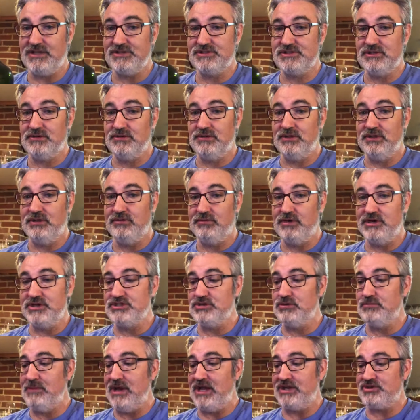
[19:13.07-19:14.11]
So in the
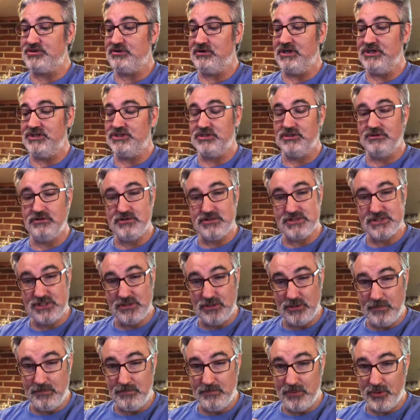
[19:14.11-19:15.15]
original maturation, there is a
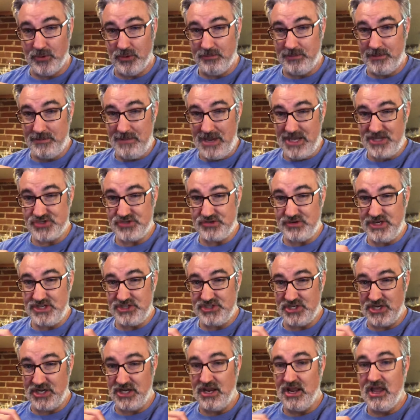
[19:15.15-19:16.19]
little bourbon
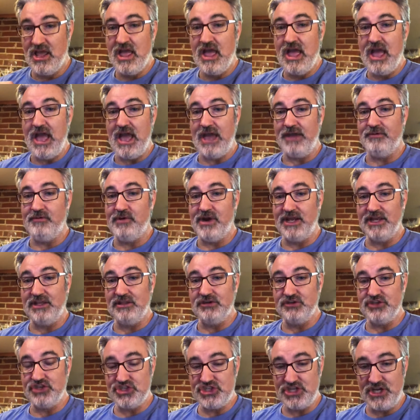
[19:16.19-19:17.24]
maturation and
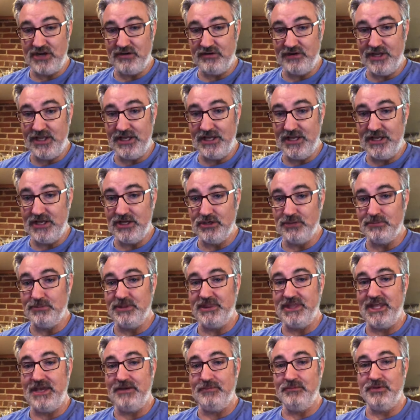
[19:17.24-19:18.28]
regular sherry in here, but
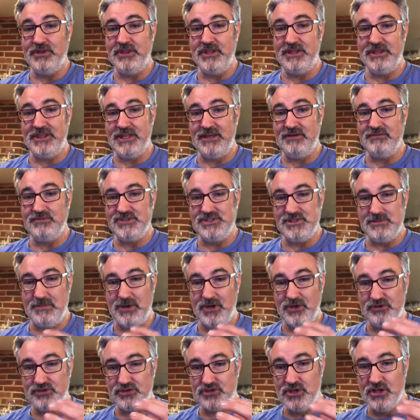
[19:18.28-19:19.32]
then when the thing was
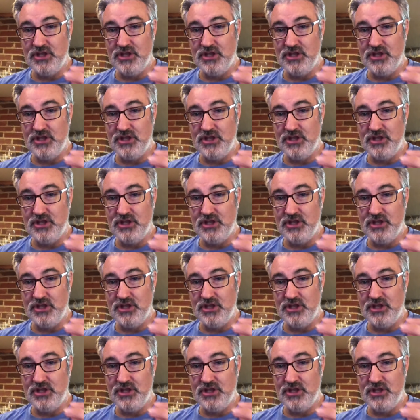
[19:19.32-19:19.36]
about